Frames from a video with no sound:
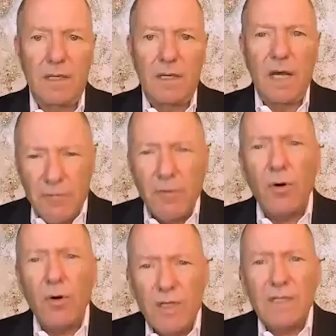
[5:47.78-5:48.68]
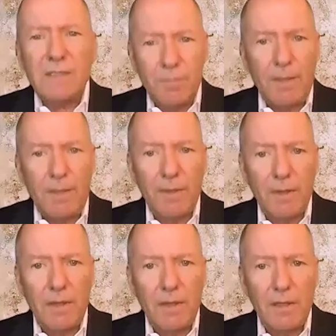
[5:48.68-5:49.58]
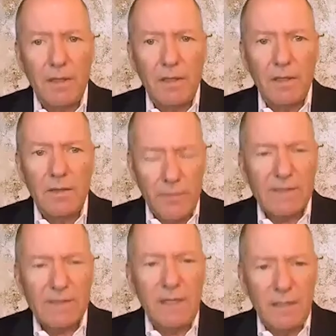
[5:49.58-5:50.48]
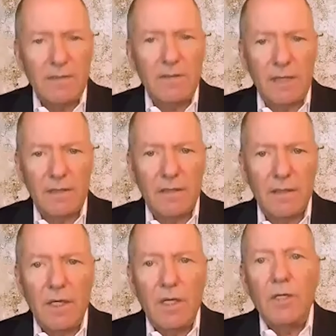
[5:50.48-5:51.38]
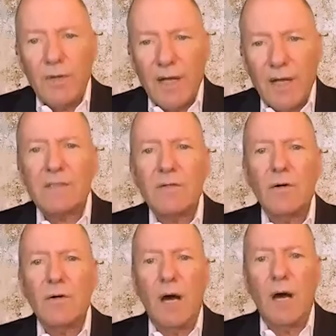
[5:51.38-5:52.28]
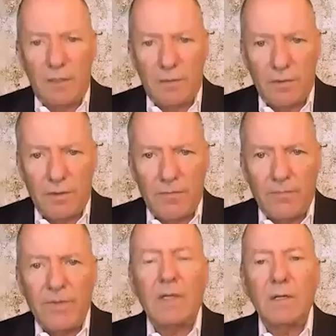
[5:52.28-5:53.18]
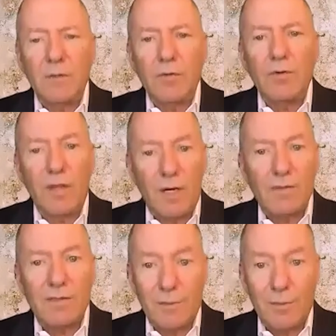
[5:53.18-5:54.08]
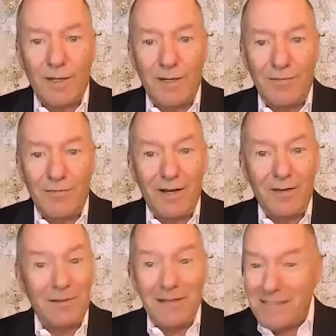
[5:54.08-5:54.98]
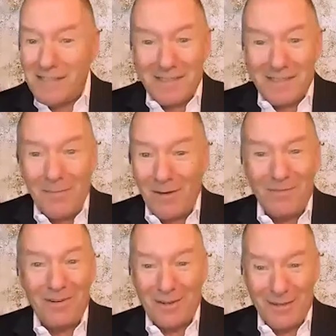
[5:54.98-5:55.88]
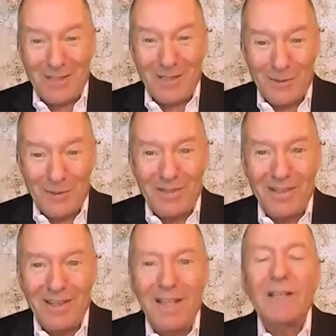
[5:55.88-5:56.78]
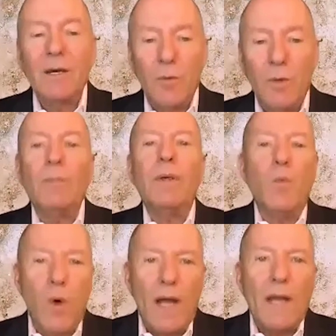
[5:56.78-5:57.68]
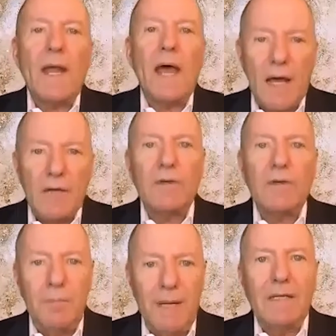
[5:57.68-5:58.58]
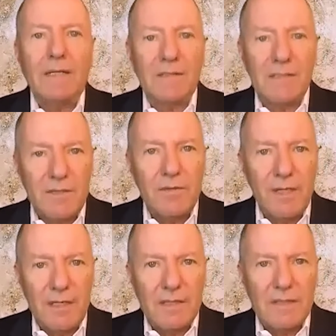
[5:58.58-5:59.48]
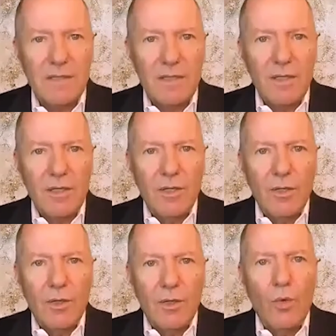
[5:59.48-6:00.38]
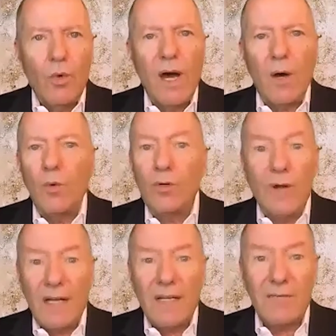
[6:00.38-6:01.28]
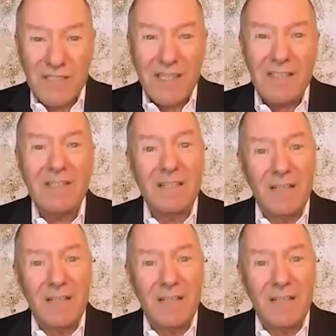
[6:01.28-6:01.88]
And for all these people, there is the internet. UNESCO argued that in 2025, this is coming very soon, there will be 100 million students who do not have seats in the